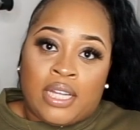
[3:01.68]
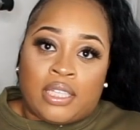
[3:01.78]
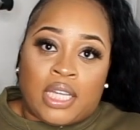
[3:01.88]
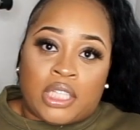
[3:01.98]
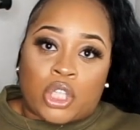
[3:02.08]

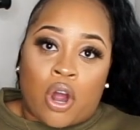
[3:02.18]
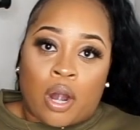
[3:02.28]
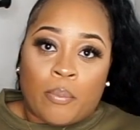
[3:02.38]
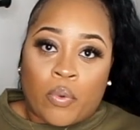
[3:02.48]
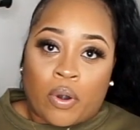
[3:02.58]
These
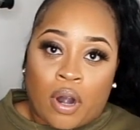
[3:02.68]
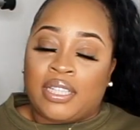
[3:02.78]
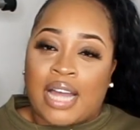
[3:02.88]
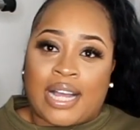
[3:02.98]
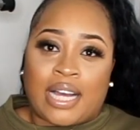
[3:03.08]
are more
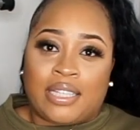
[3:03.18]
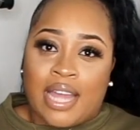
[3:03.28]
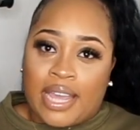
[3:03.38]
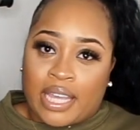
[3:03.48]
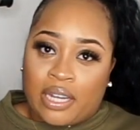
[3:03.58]
like a
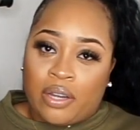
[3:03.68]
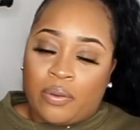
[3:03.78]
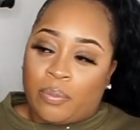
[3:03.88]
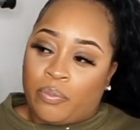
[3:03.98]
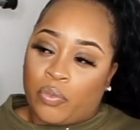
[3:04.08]
legging
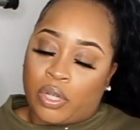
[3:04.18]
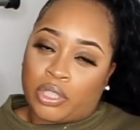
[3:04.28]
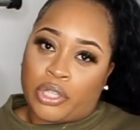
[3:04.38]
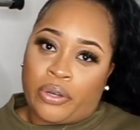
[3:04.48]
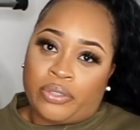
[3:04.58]
more
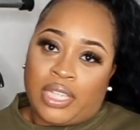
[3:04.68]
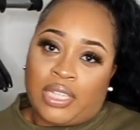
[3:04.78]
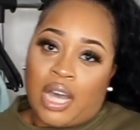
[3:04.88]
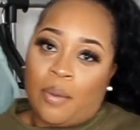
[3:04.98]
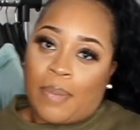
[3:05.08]
so than
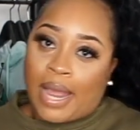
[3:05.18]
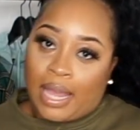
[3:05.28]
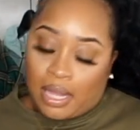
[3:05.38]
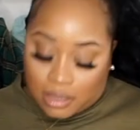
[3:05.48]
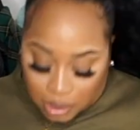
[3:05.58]
a
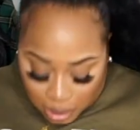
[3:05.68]
pants.